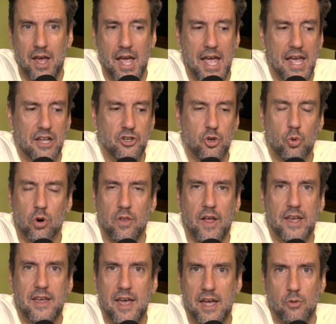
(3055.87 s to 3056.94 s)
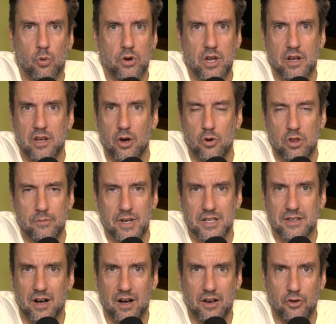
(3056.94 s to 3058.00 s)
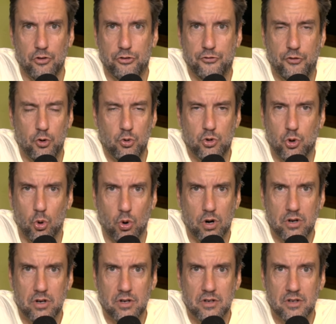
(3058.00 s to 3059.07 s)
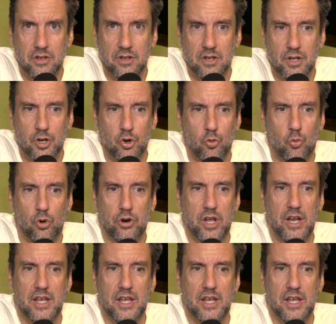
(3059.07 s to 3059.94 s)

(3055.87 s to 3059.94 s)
And you were like, hey, we're going to go to the McDonald's food court. We're going to